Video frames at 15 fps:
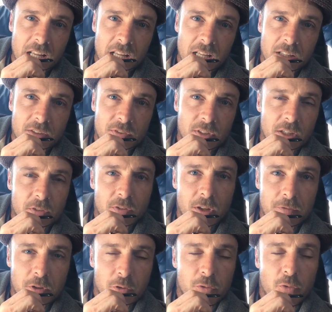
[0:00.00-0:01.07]
is
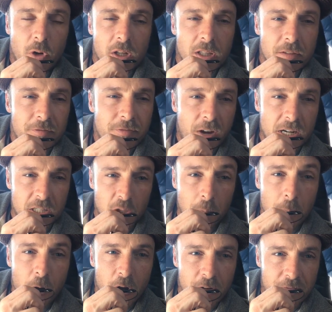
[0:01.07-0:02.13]
if you're struggling finding your
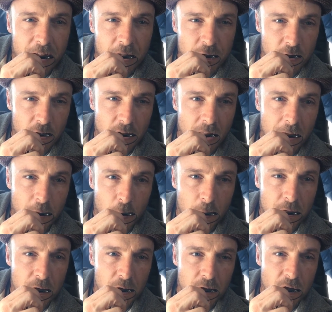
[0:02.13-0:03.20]
motivational level
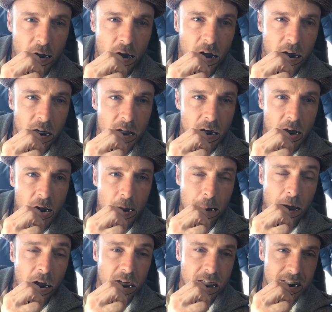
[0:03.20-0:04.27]
with your dog
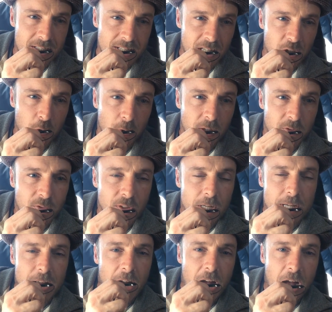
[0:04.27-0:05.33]
on continuous,
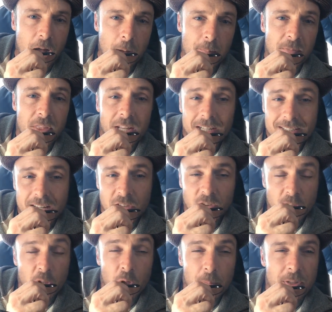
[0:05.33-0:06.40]
then it takes a
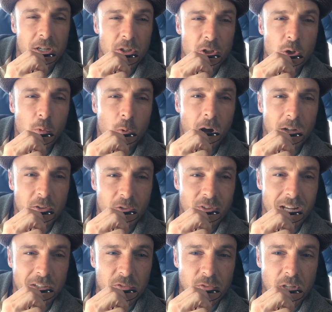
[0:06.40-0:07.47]
little bit of nuanced
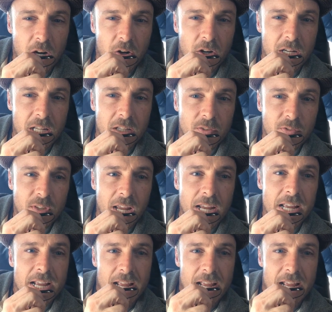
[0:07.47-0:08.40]
dexterity. Say